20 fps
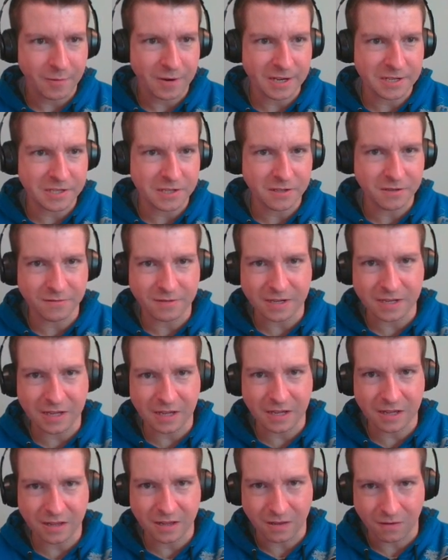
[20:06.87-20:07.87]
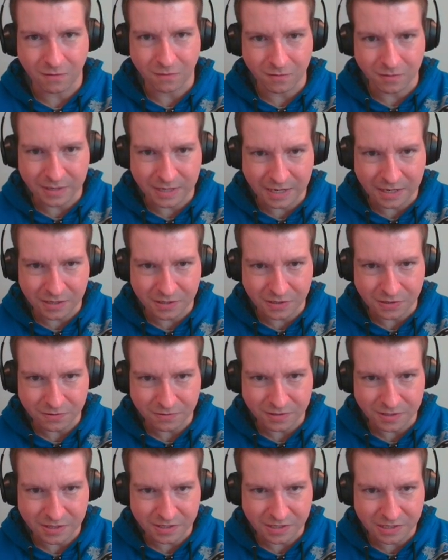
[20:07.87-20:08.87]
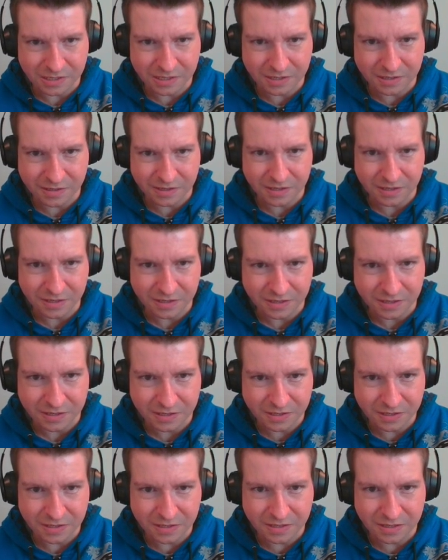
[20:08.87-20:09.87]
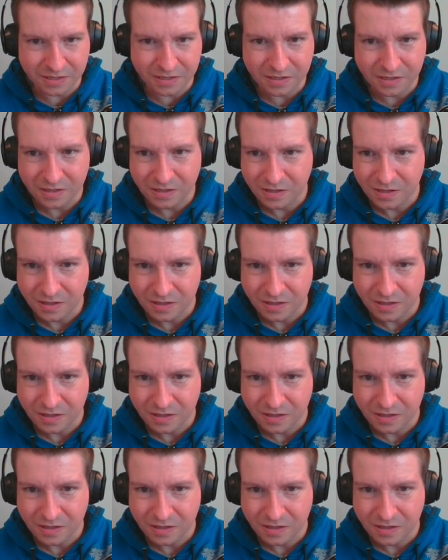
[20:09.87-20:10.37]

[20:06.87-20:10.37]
But I still want to hold on to it. Seeker Tights.